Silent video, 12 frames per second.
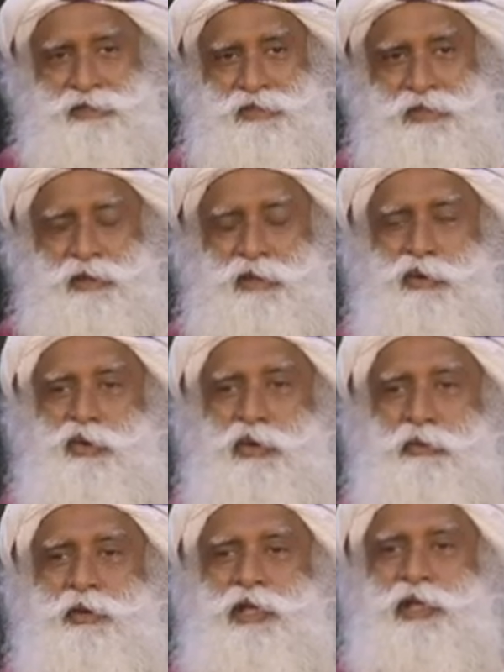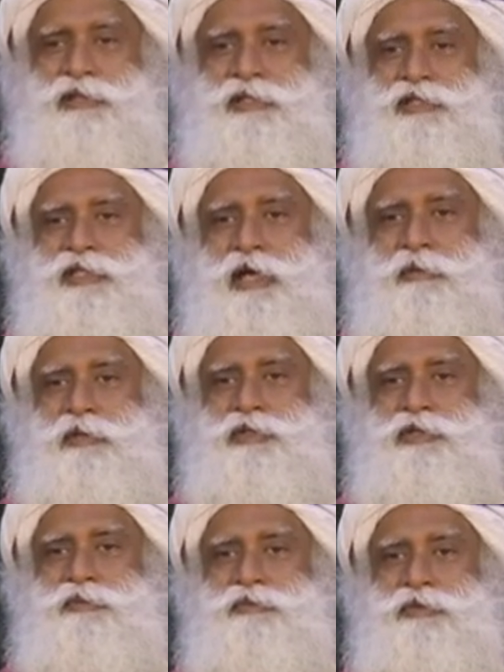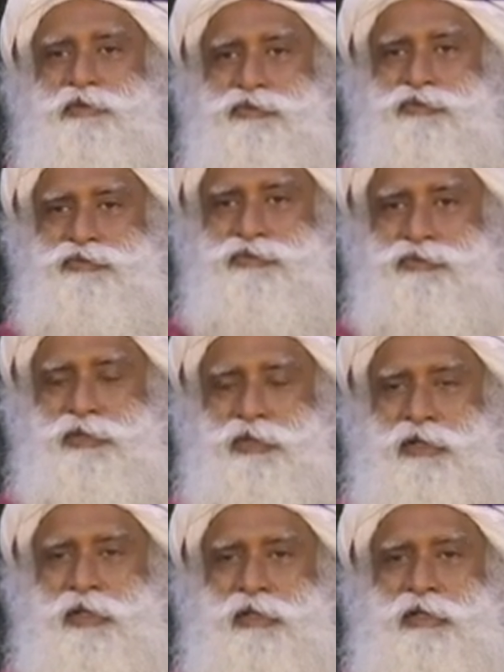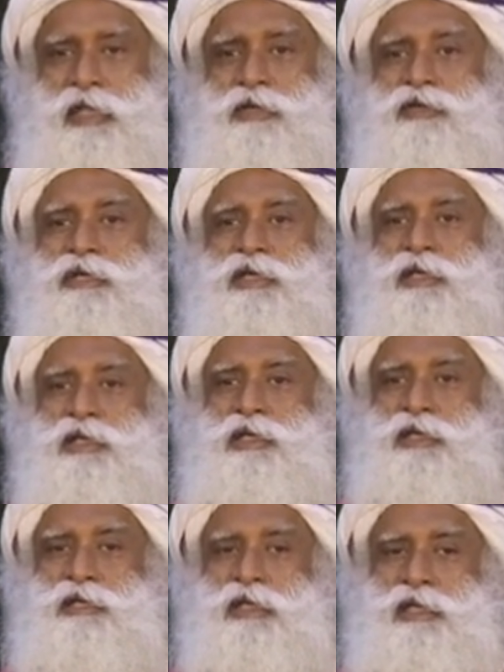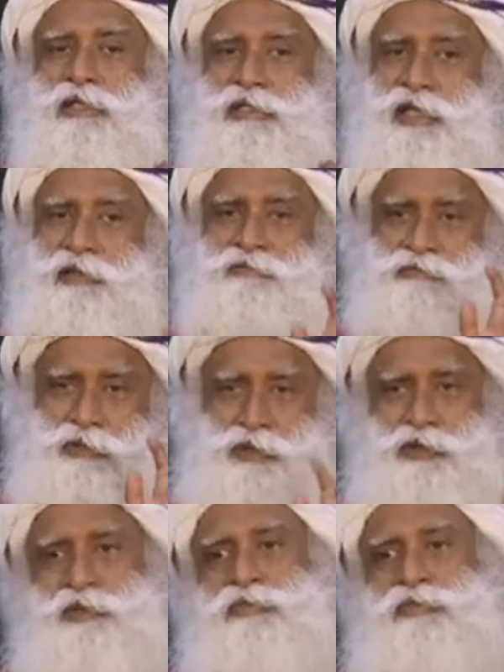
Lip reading: Nobody has established a proof that really there is life within you.